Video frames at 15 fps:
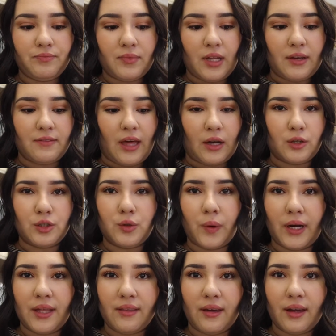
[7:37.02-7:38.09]
if that'll do
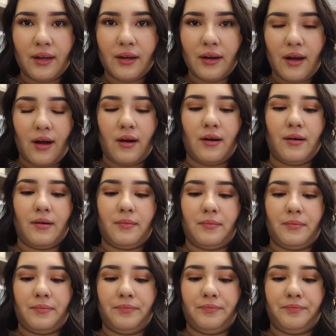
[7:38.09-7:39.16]
anything.
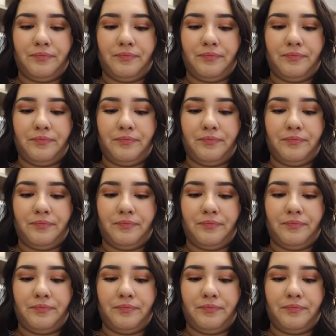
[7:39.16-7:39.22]
I'm